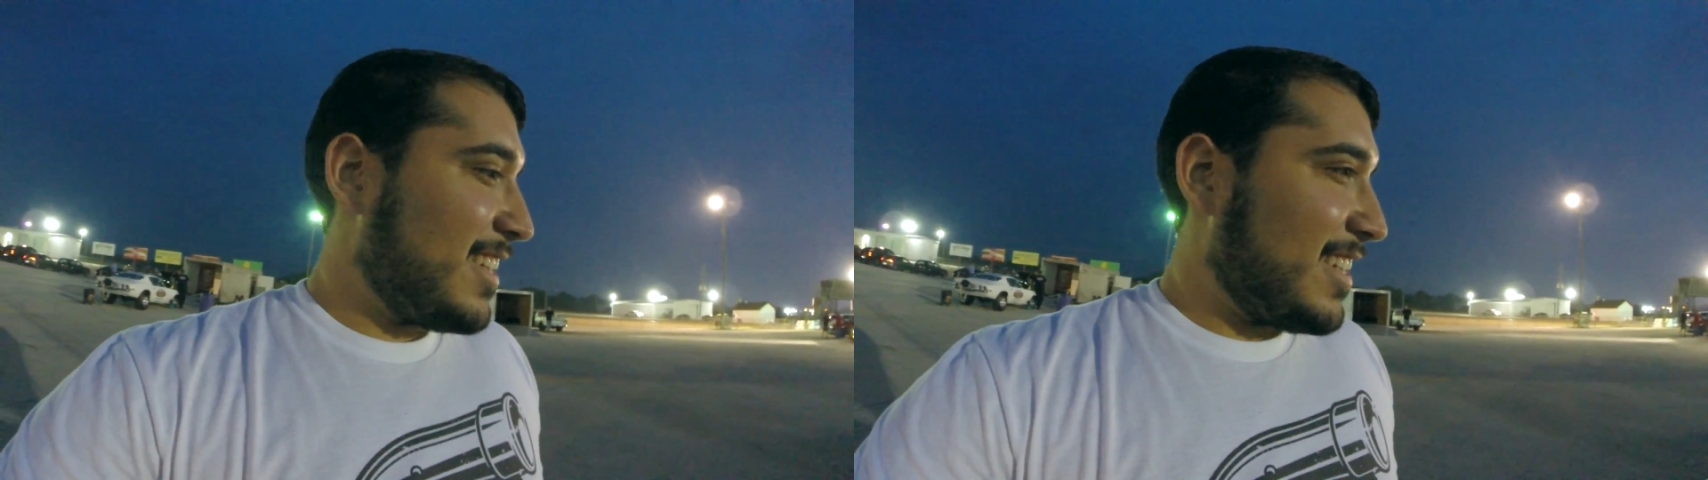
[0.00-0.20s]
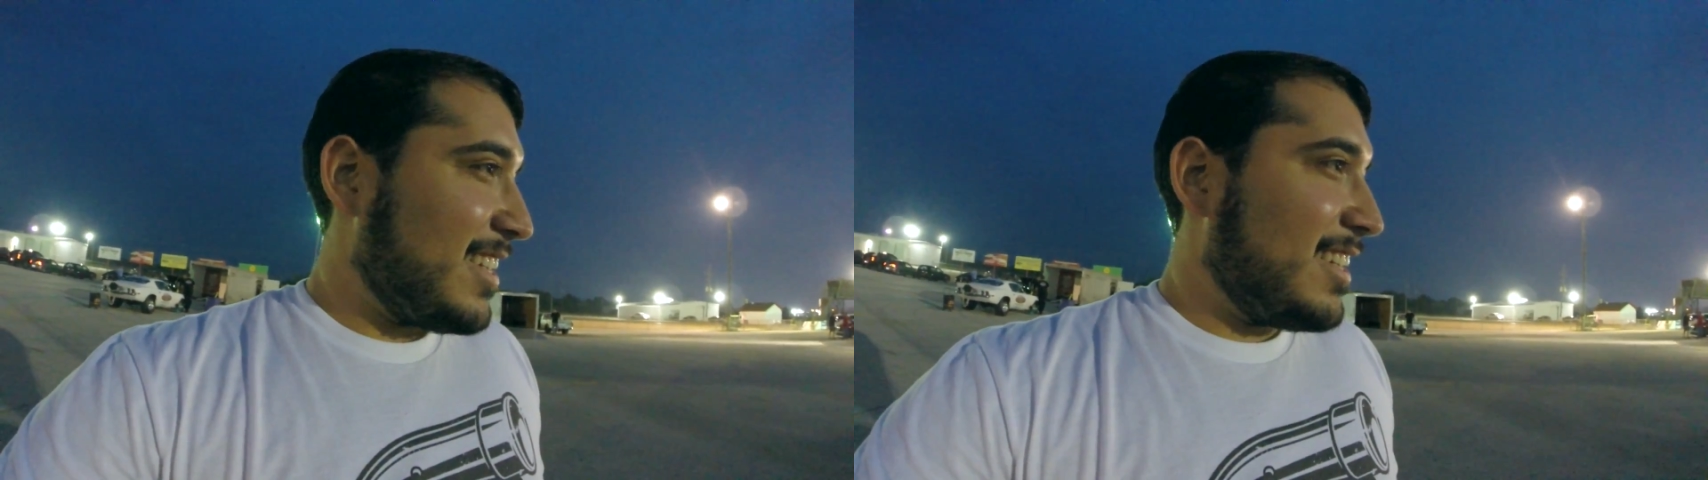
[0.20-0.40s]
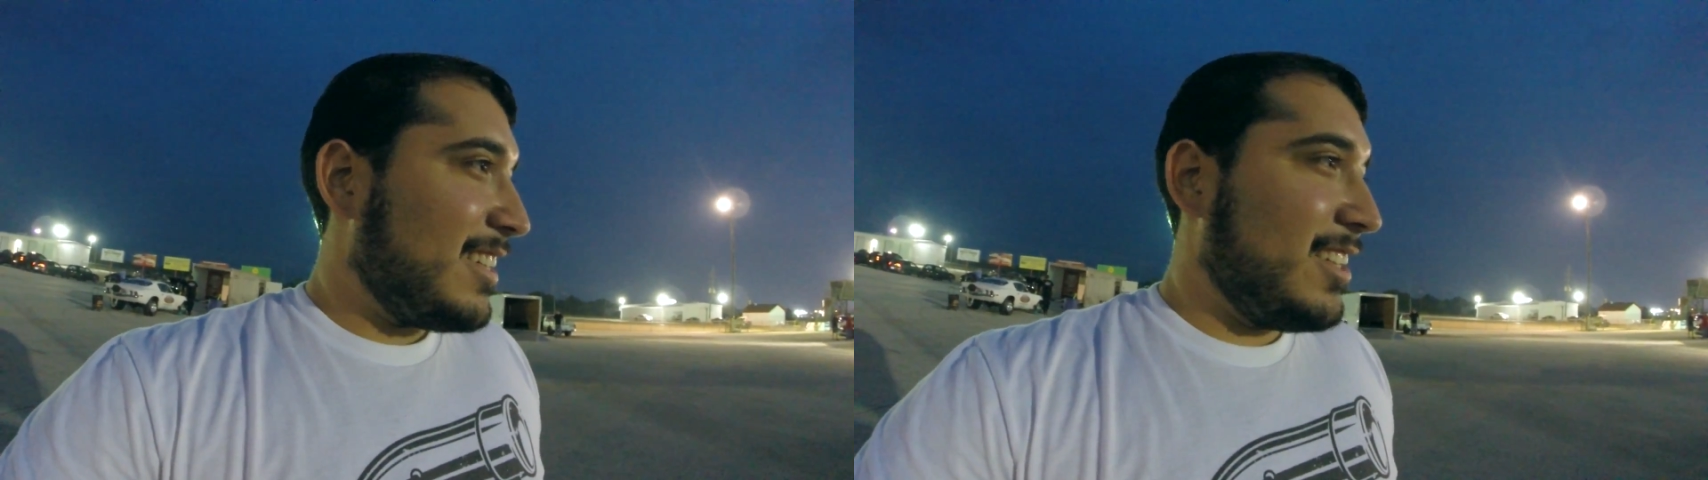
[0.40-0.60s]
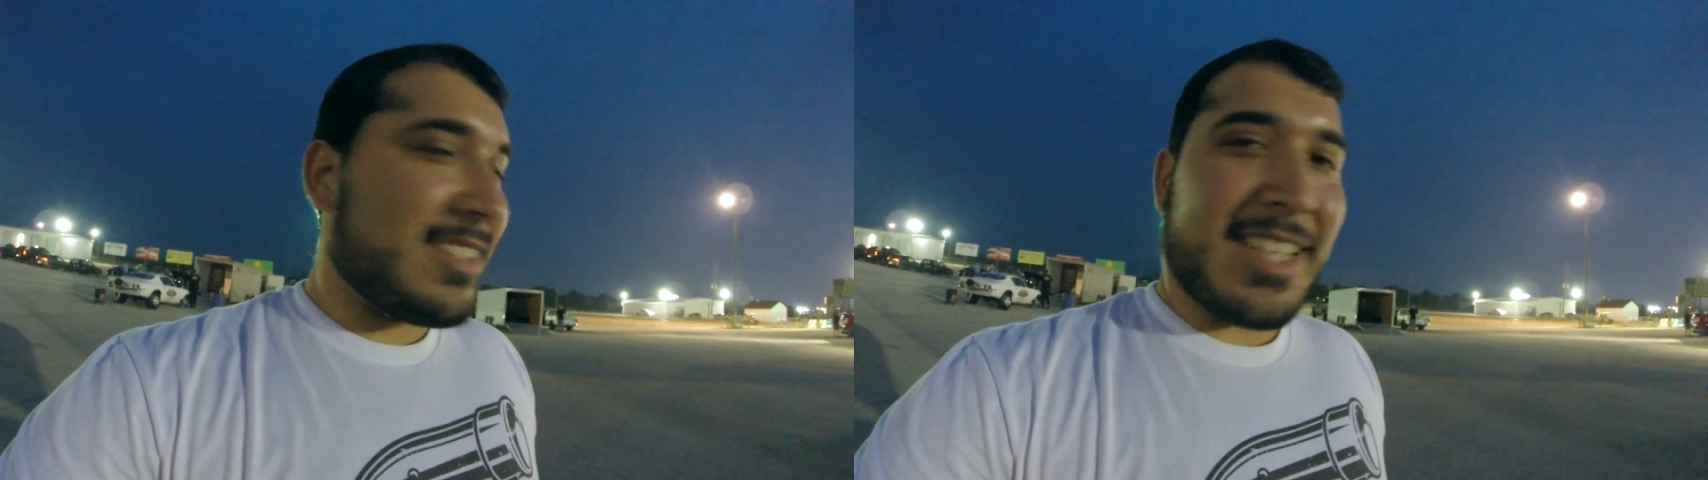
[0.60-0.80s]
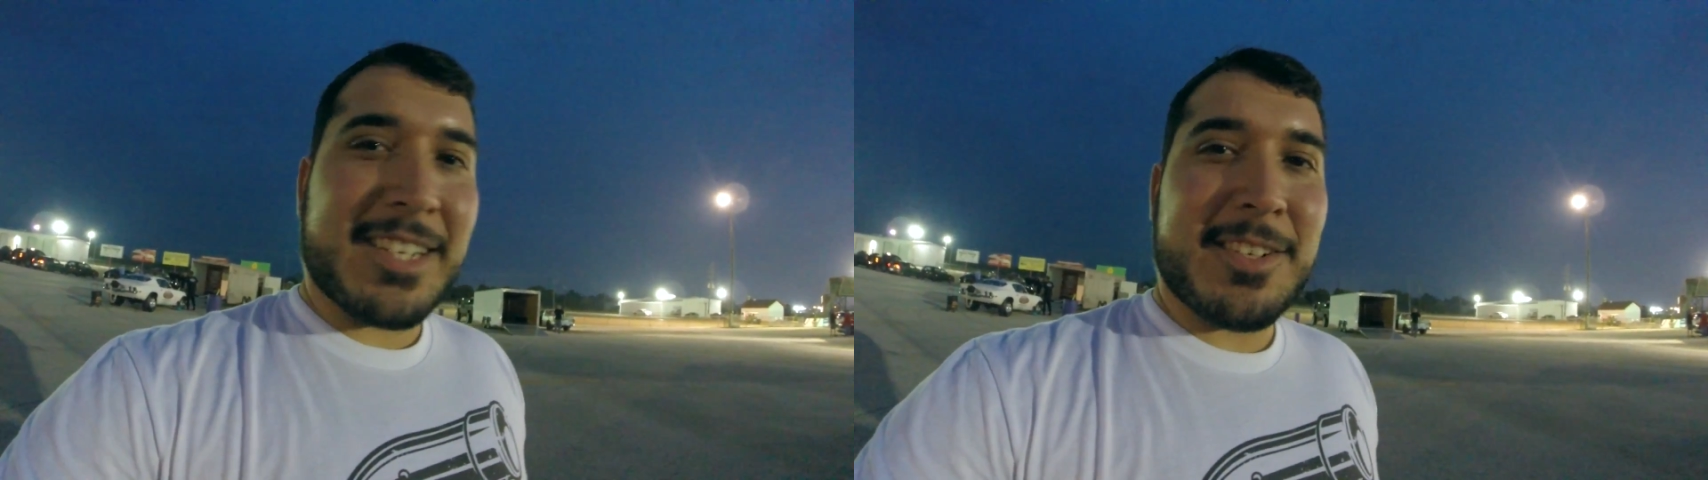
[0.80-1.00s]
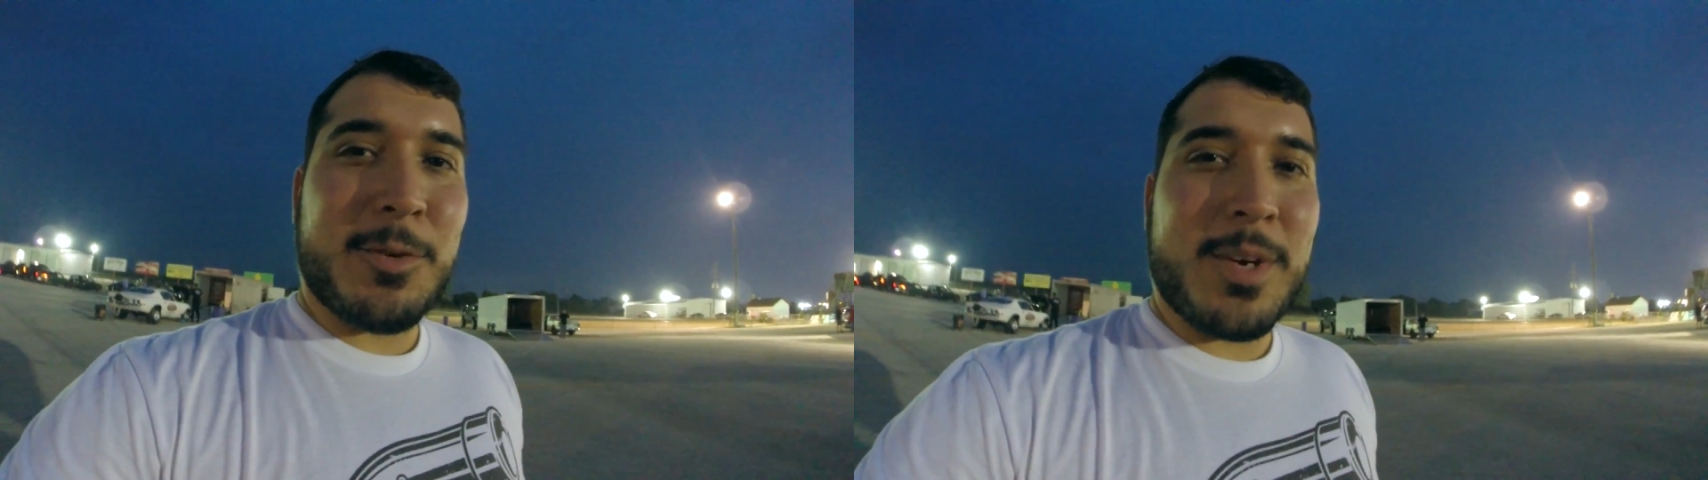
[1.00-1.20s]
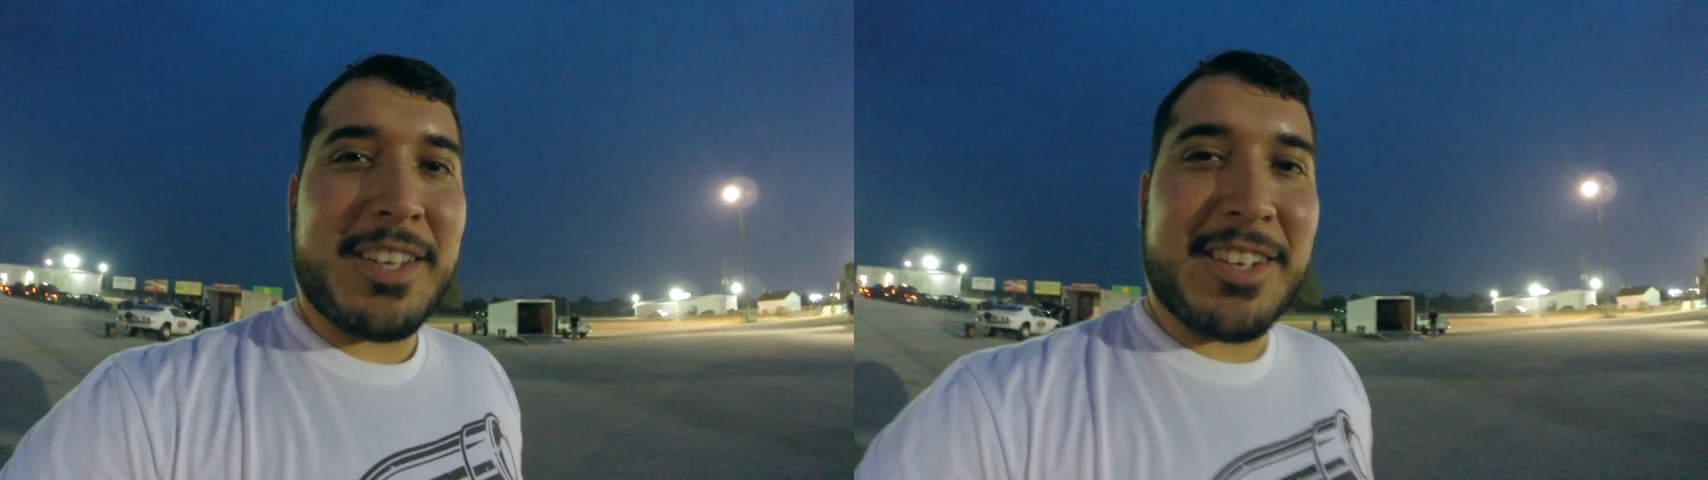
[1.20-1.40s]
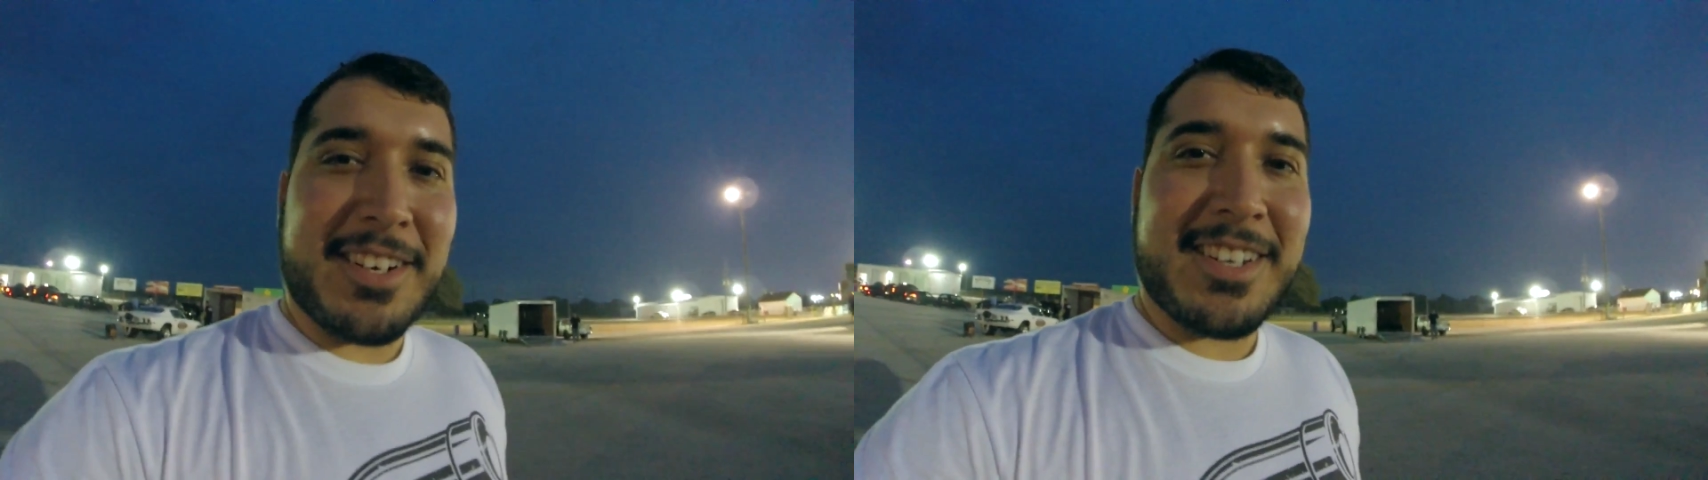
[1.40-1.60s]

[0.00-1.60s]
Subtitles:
Looks like good weather.